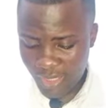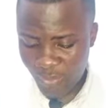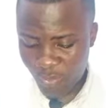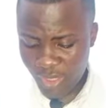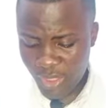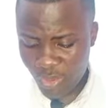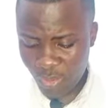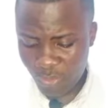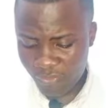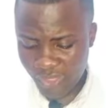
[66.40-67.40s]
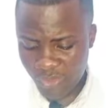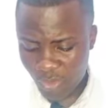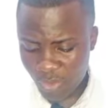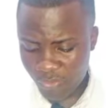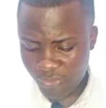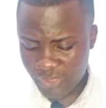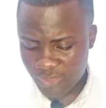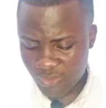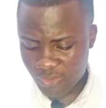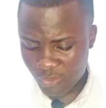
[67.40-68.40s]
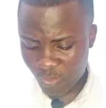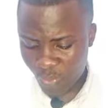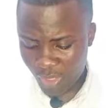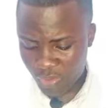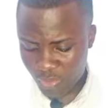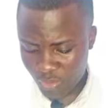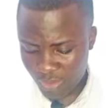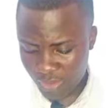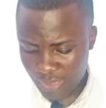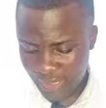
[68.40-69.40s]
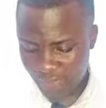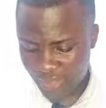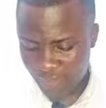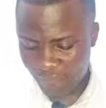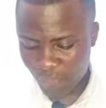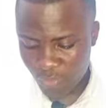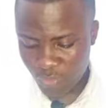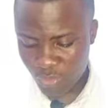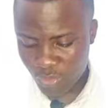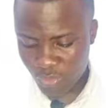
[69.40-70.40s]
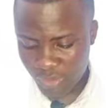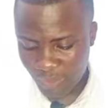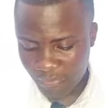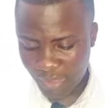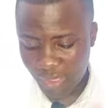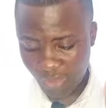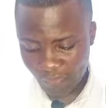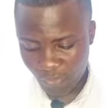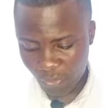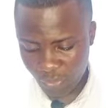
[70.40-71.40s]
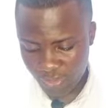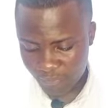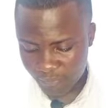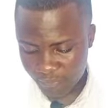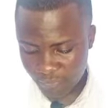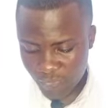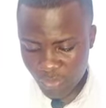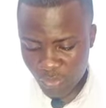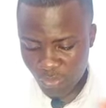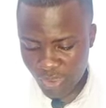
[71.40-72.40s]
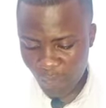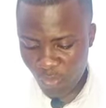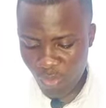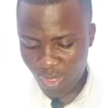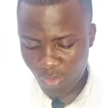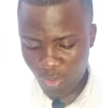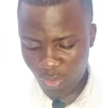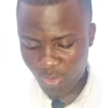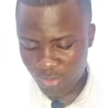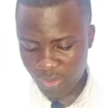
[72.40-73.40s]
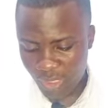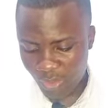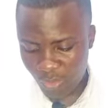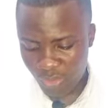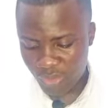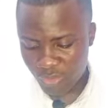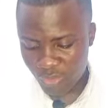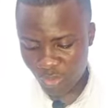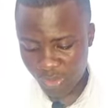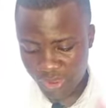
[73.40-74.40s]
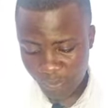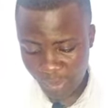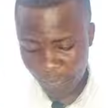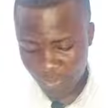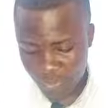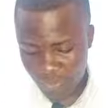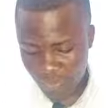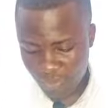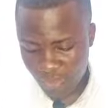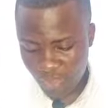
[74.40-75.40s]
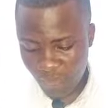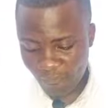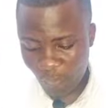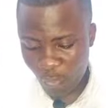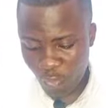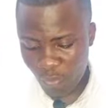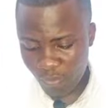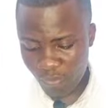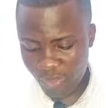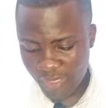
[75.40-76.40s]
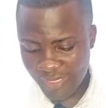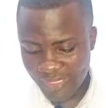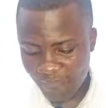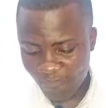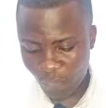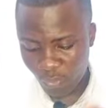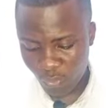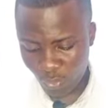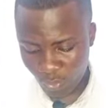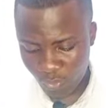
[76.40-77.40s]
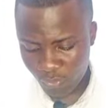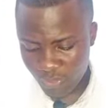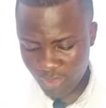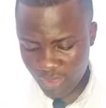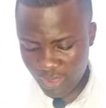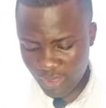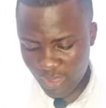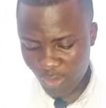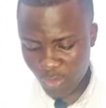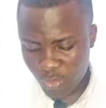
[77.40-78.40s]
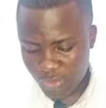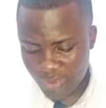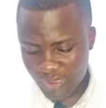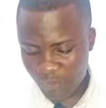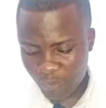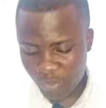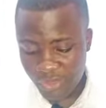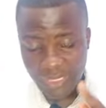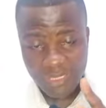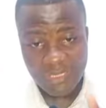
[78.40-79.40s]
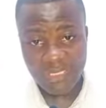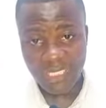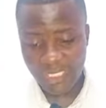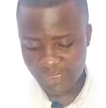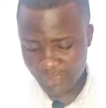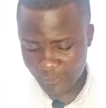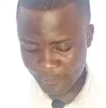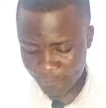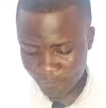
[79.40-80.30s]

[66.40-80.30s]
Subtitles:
"And we know that all things work together for good to them that love God, to them who are called according to his purpose, for whom he did foreknow, he also did predestinate,